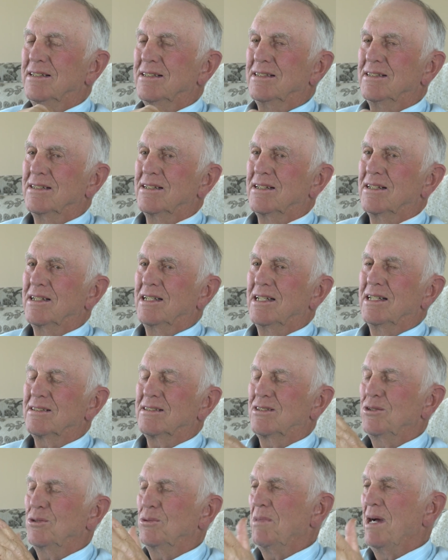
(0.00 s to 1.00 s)
You could
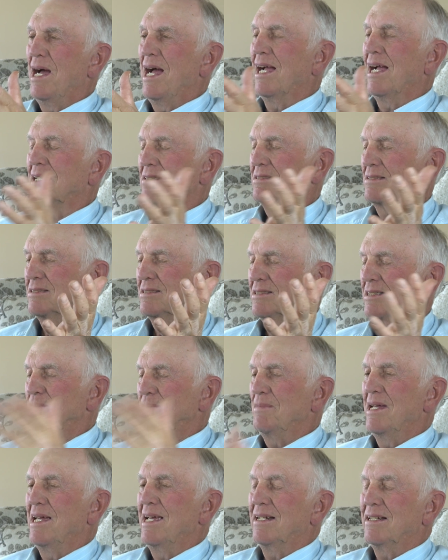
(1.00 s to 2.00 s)
get 2 bags of
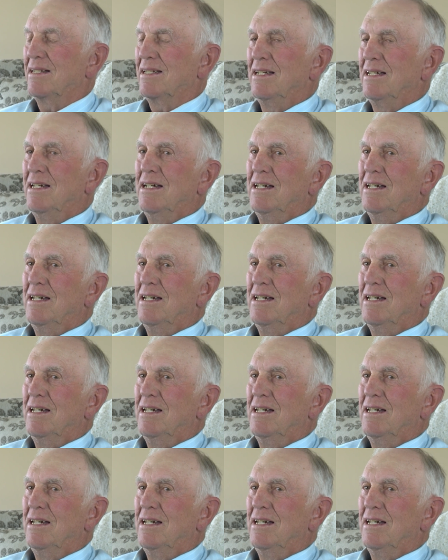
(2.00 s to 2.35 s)
cement,